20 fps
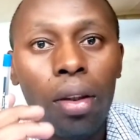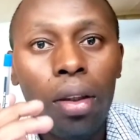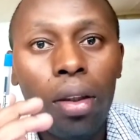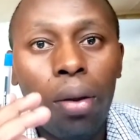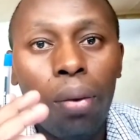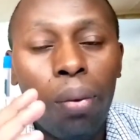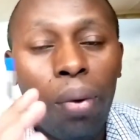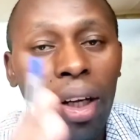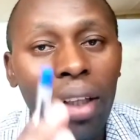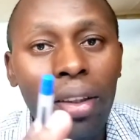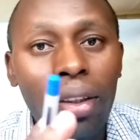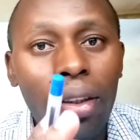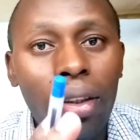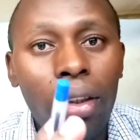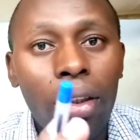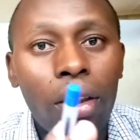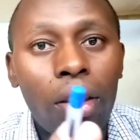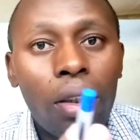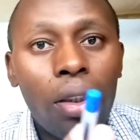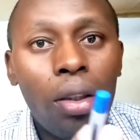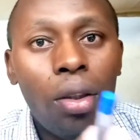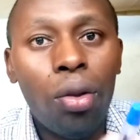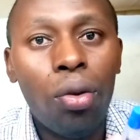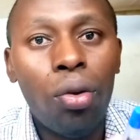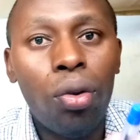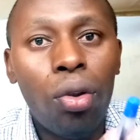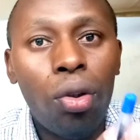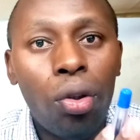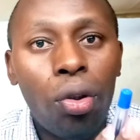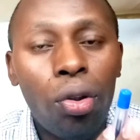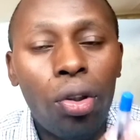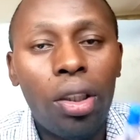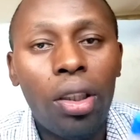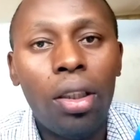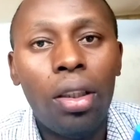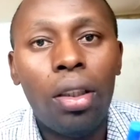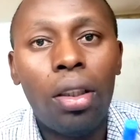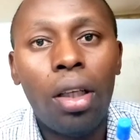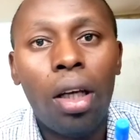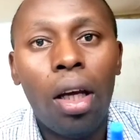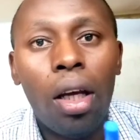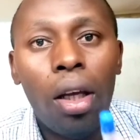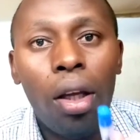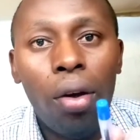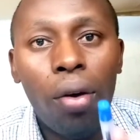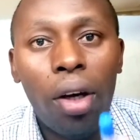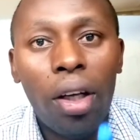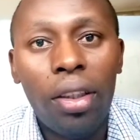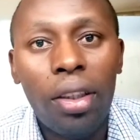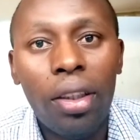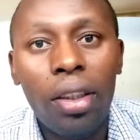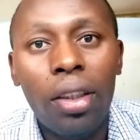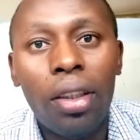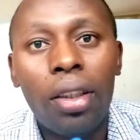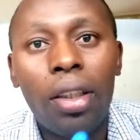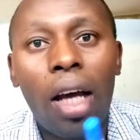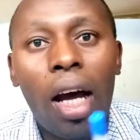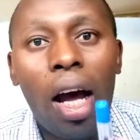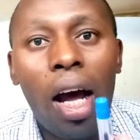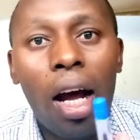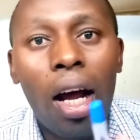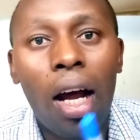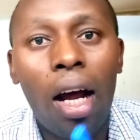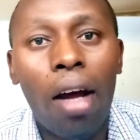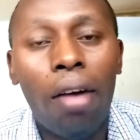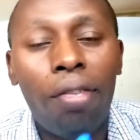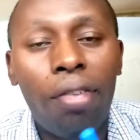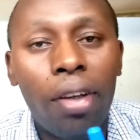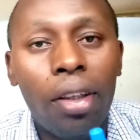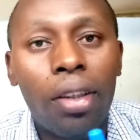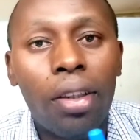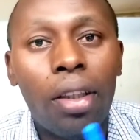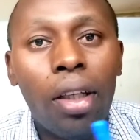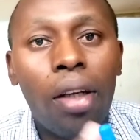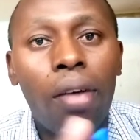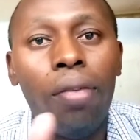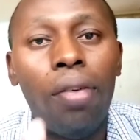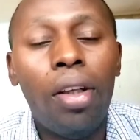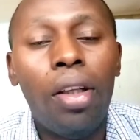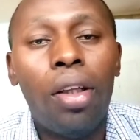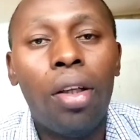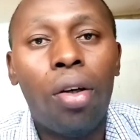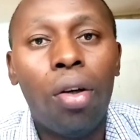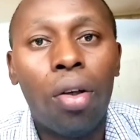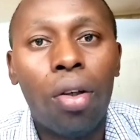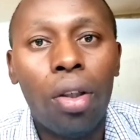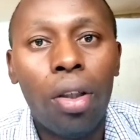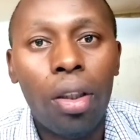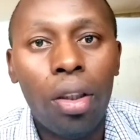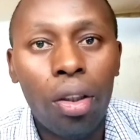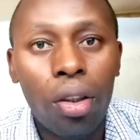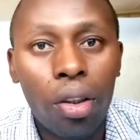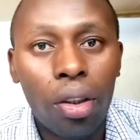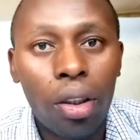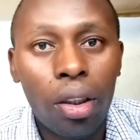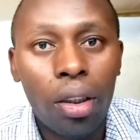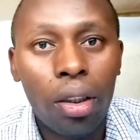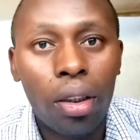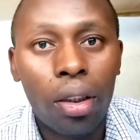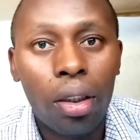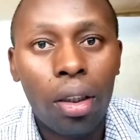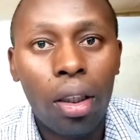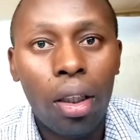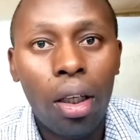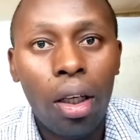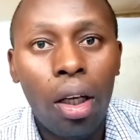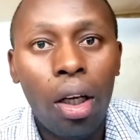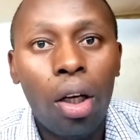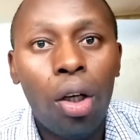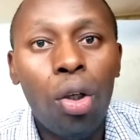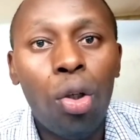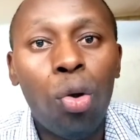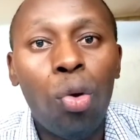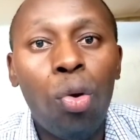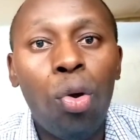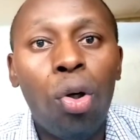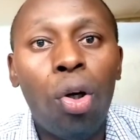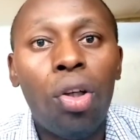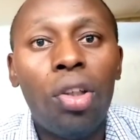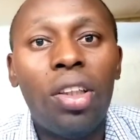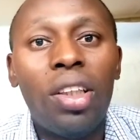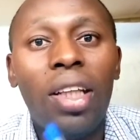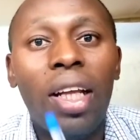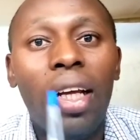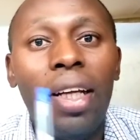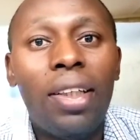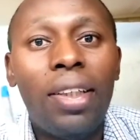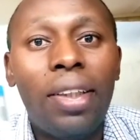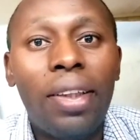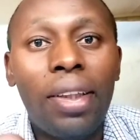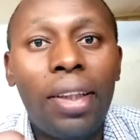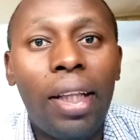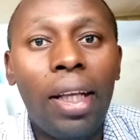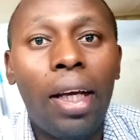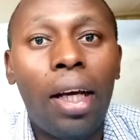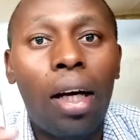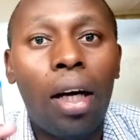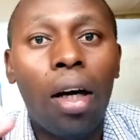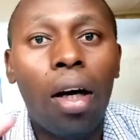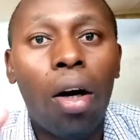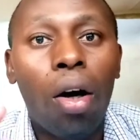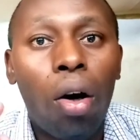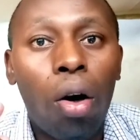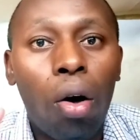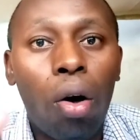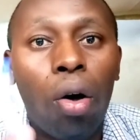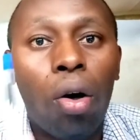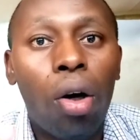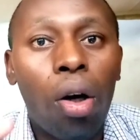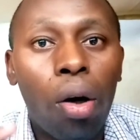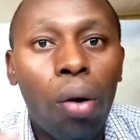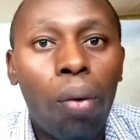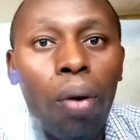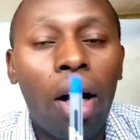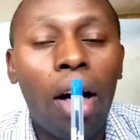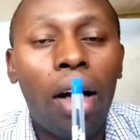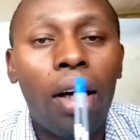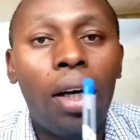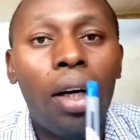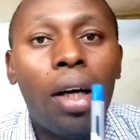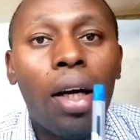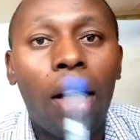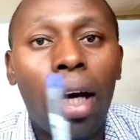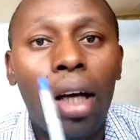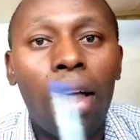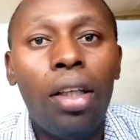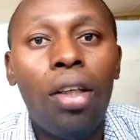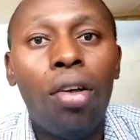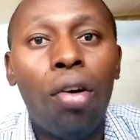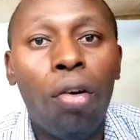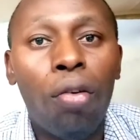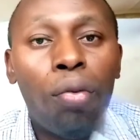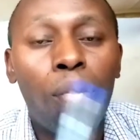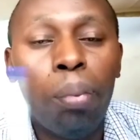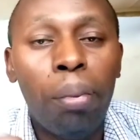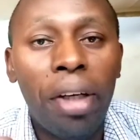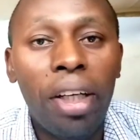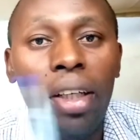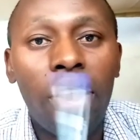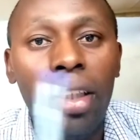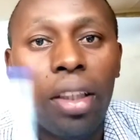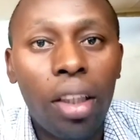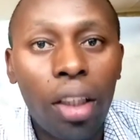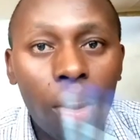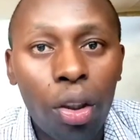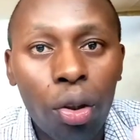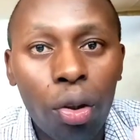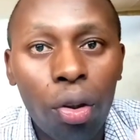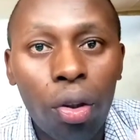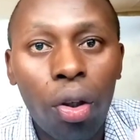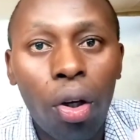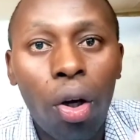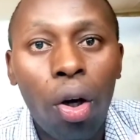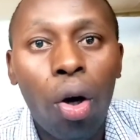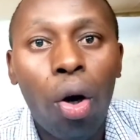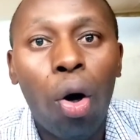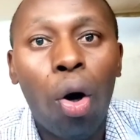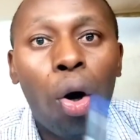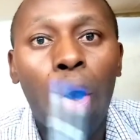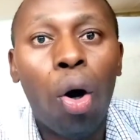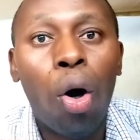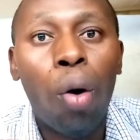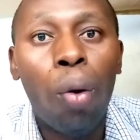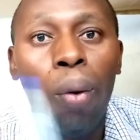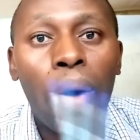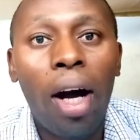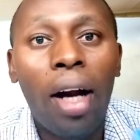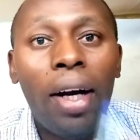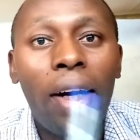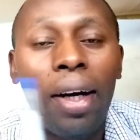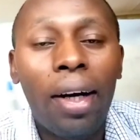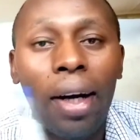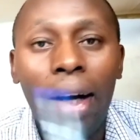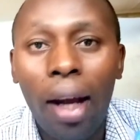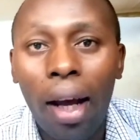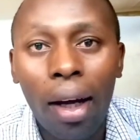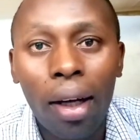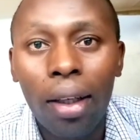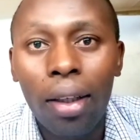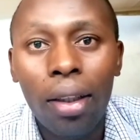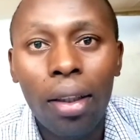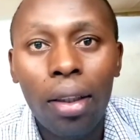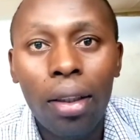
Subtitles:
once you notice your chicks are affected with coccidiosis, do not stick on one kind of medication or one drug